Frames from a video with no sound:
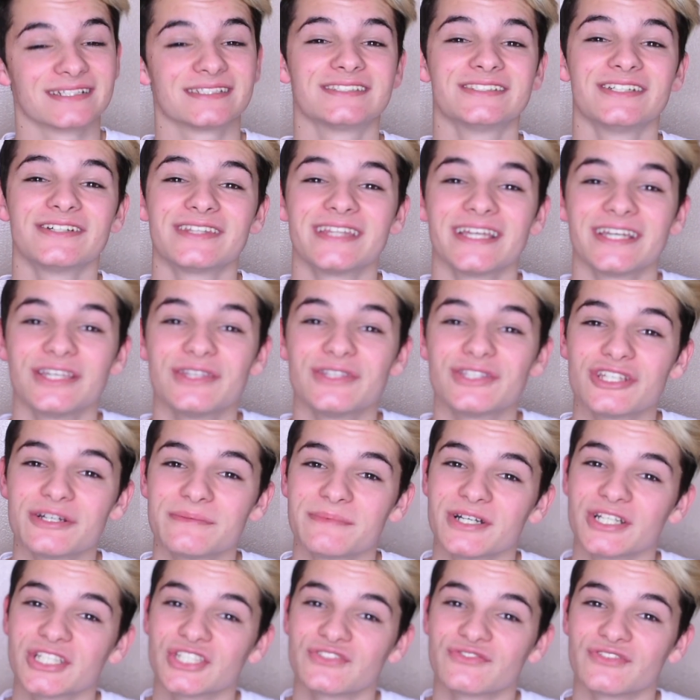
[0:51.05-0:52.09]
So thank you so
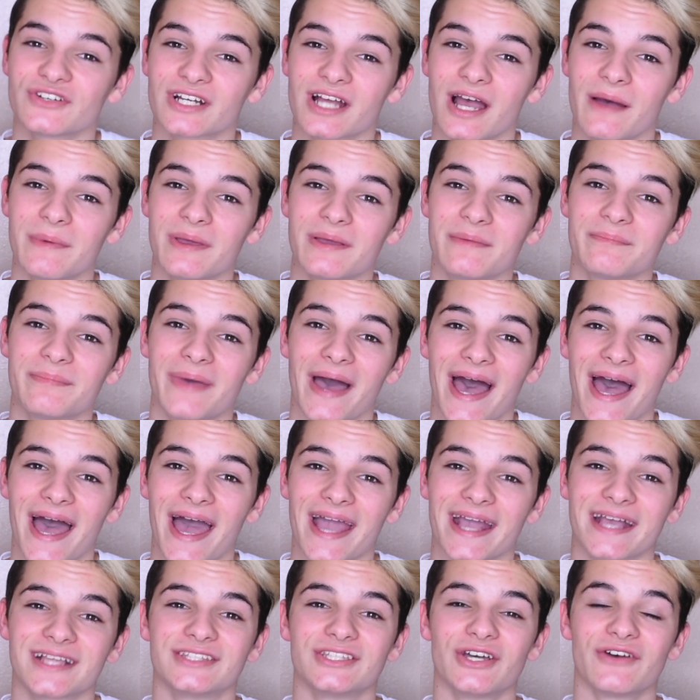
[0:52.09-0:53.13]
much for coming
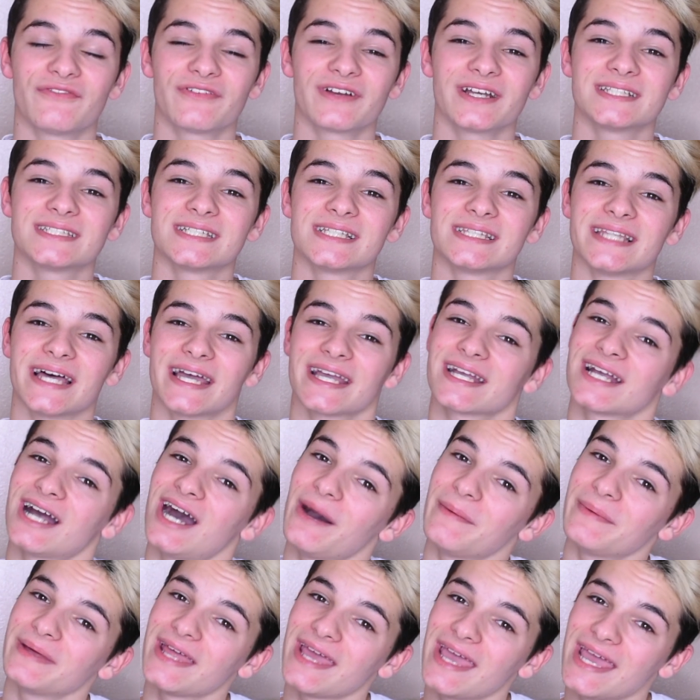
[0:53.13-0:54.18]
back. Don't forget to like,
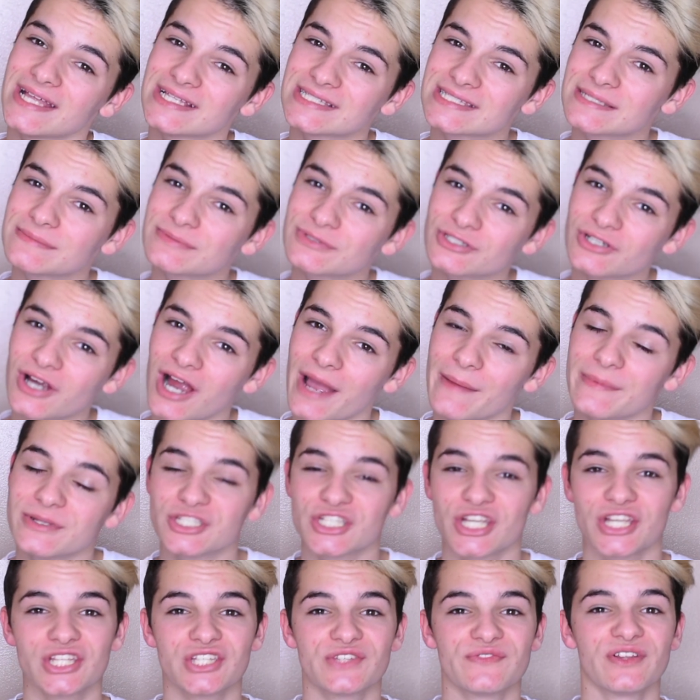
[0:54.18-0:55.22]
comment, and subscribe, and
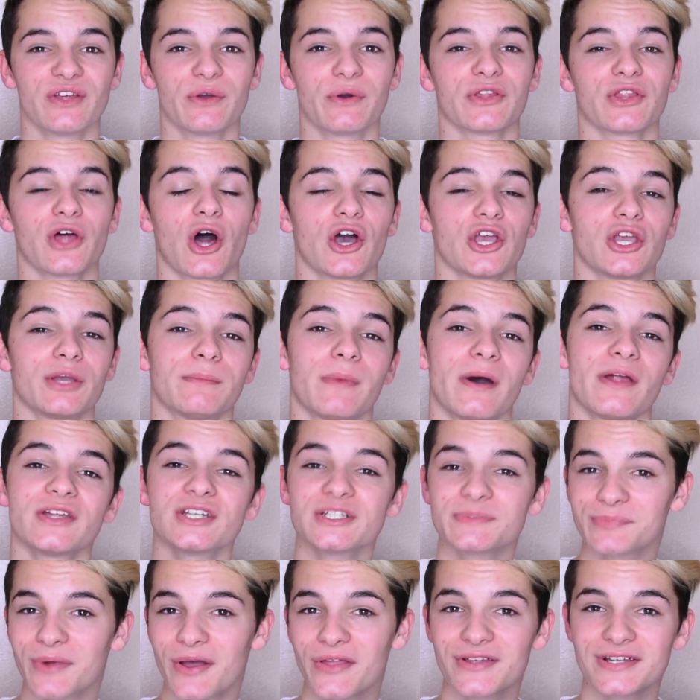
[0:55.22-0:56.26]
share this video with all you
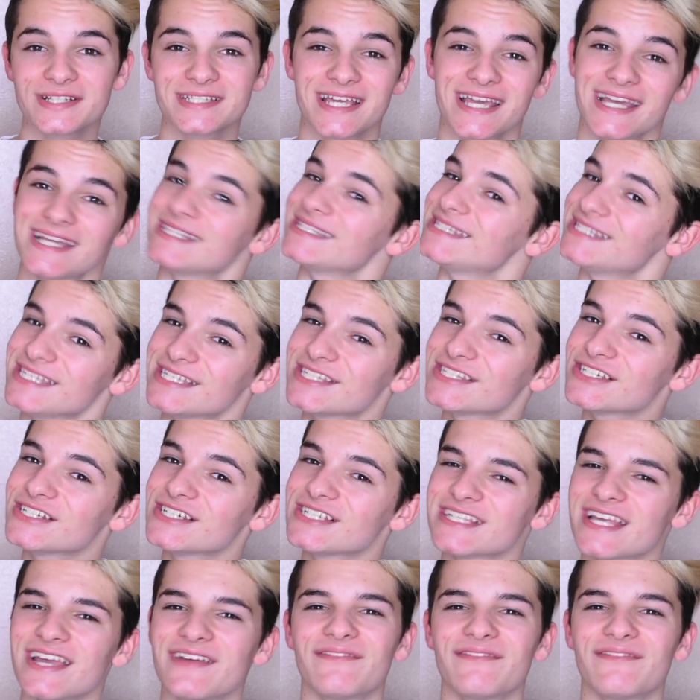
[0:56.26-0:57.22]
mothers, brothers, and sisters.